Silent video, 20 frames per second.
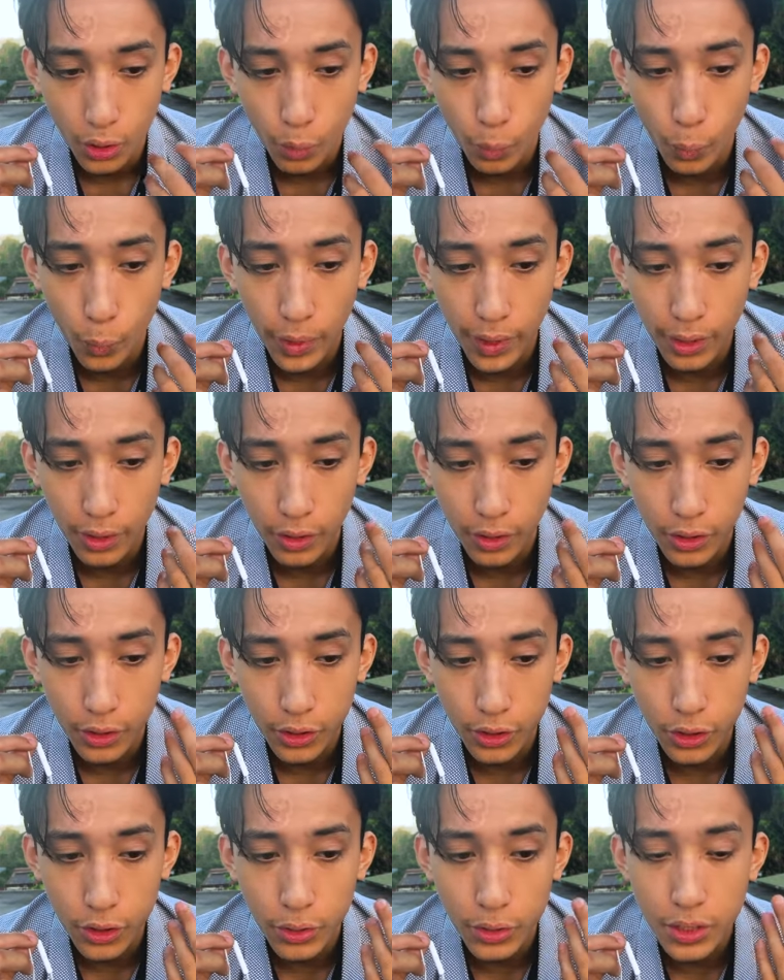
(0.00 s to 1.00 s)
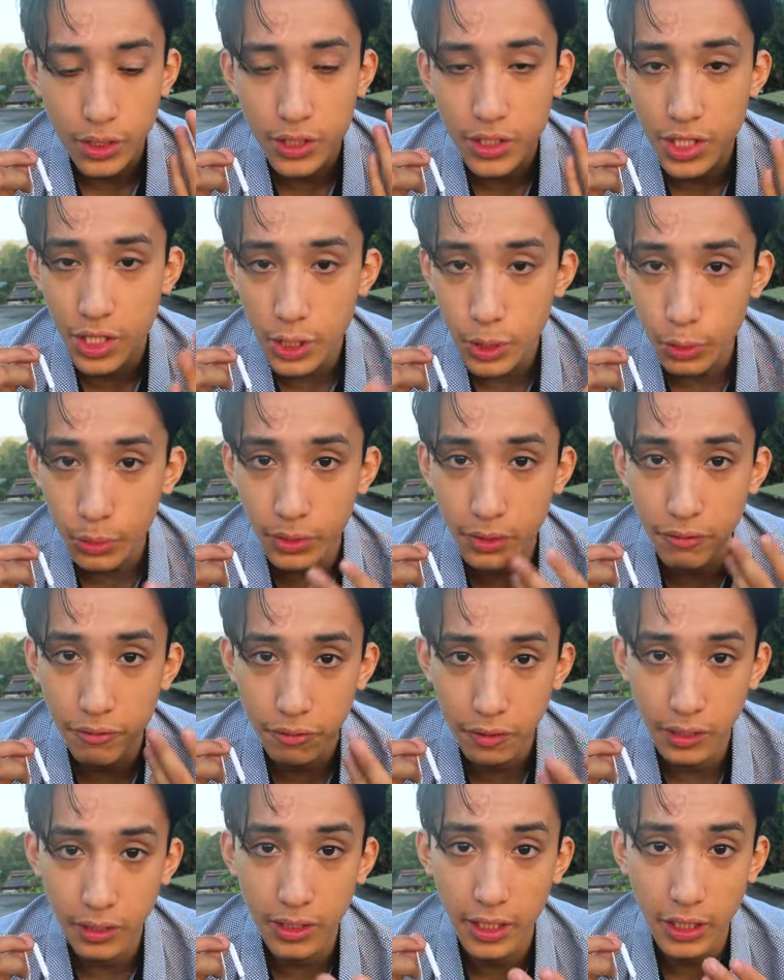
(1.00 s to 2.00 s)
where you continually
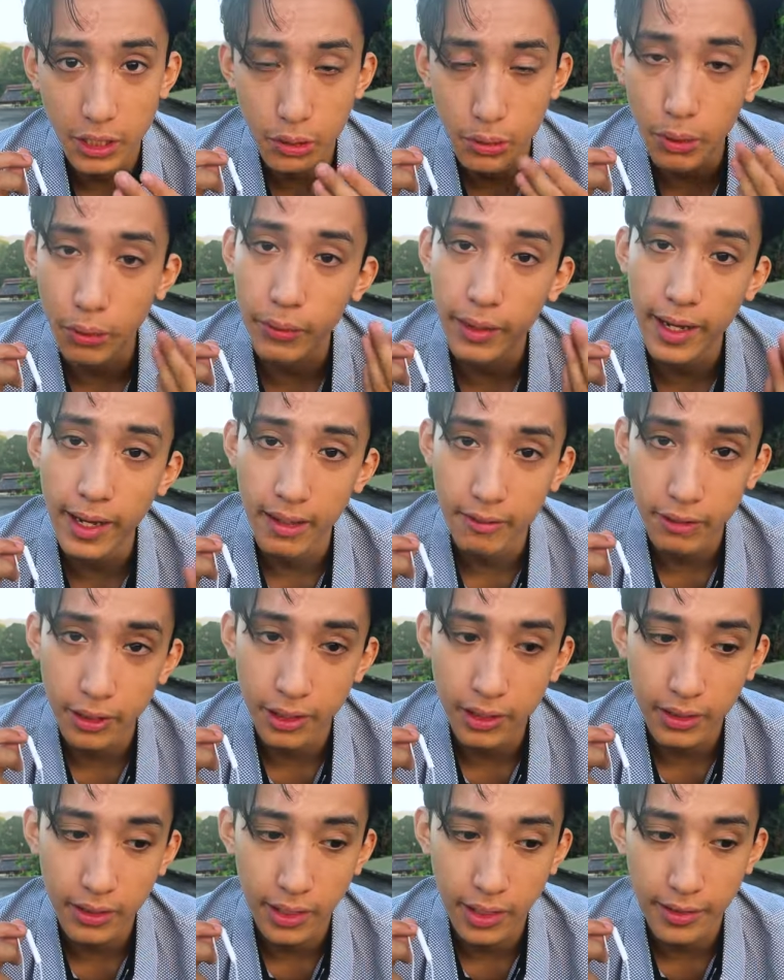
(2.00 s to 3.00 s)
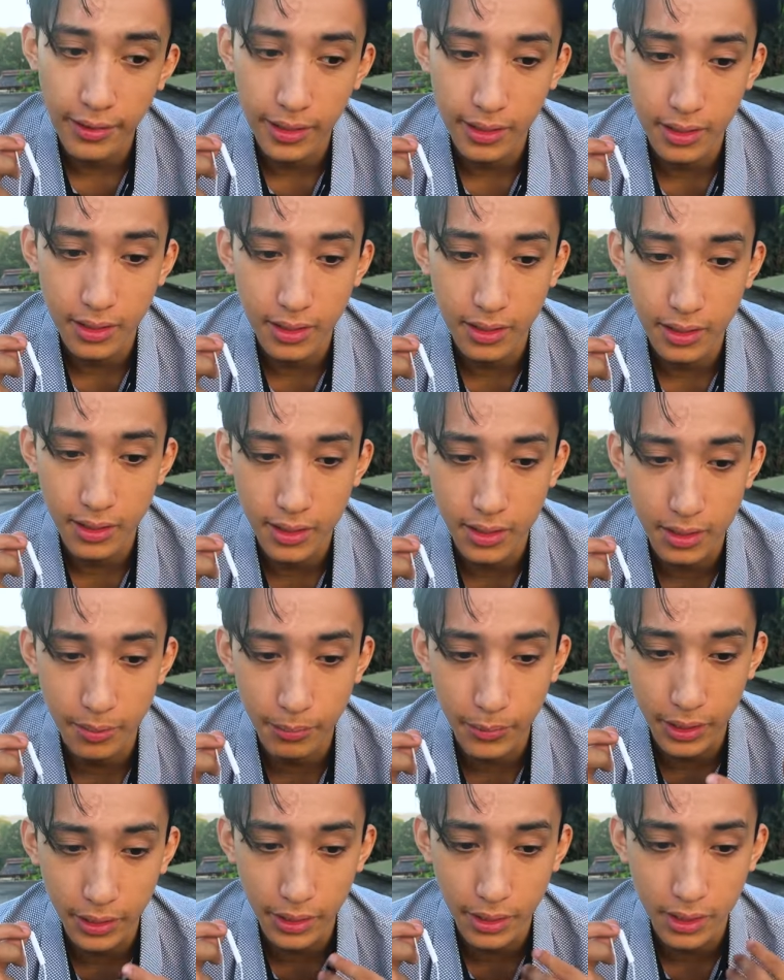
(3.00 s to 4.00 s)
feel like you don't have it and that it's
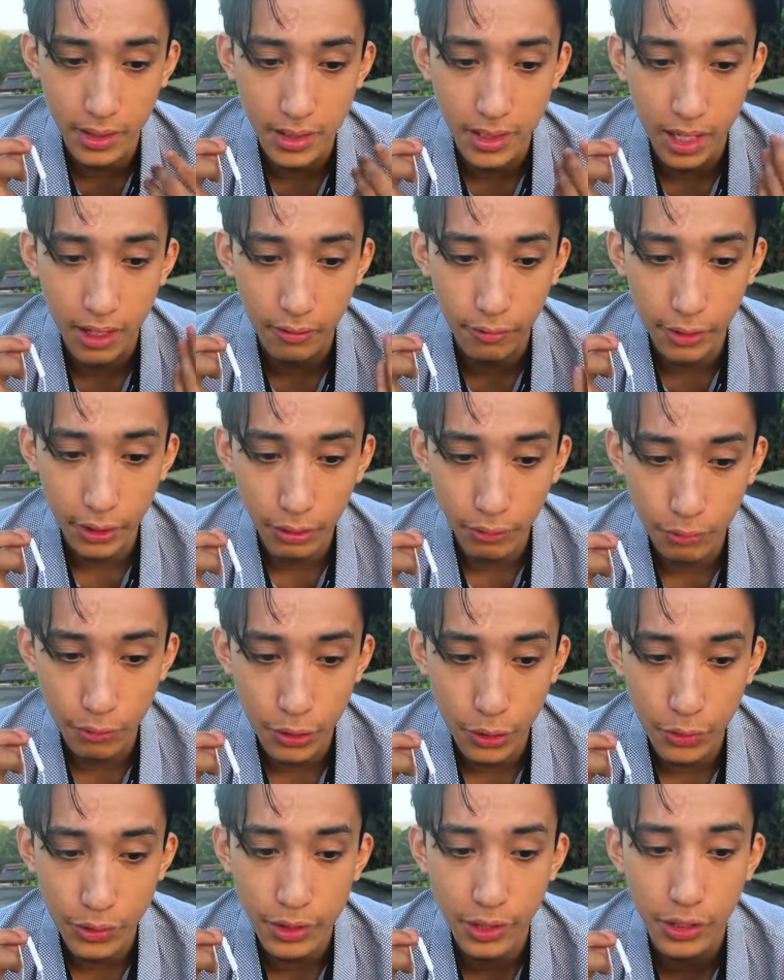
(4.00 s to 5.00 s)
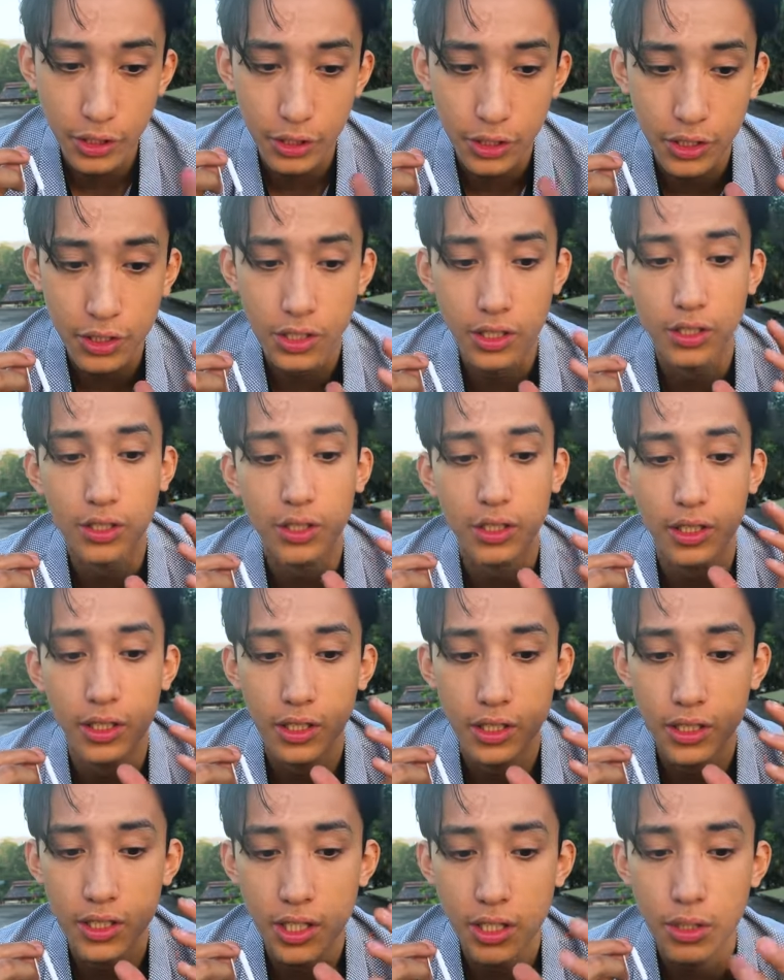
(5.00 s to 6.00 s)
something that it's not real for you. And then you're going to
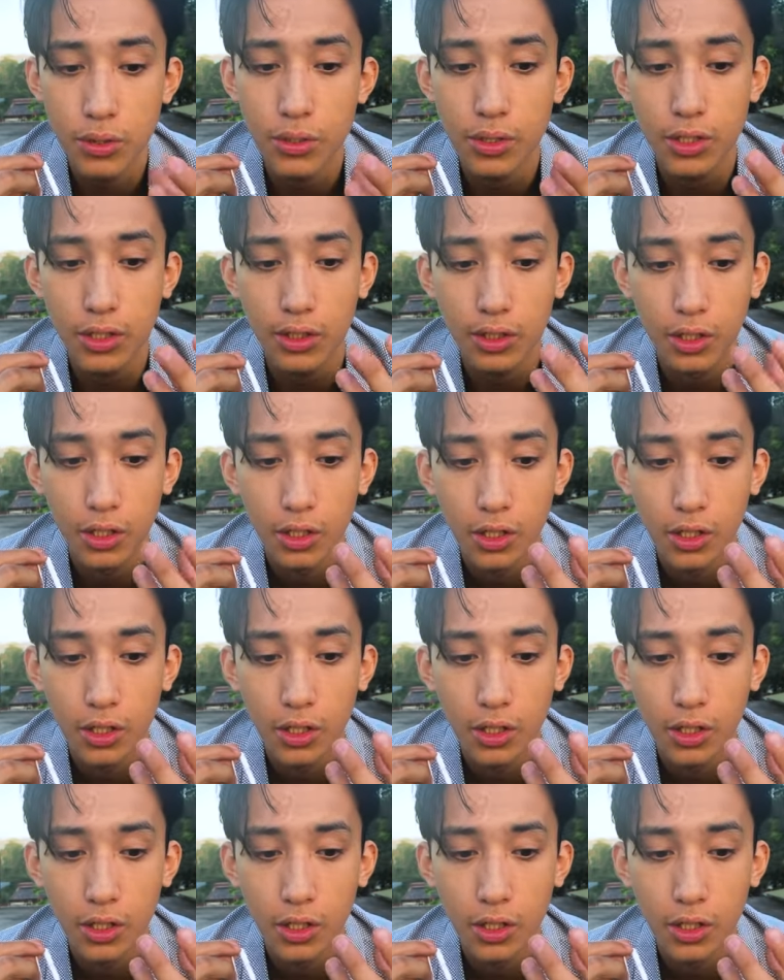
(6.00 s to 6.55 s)
continue to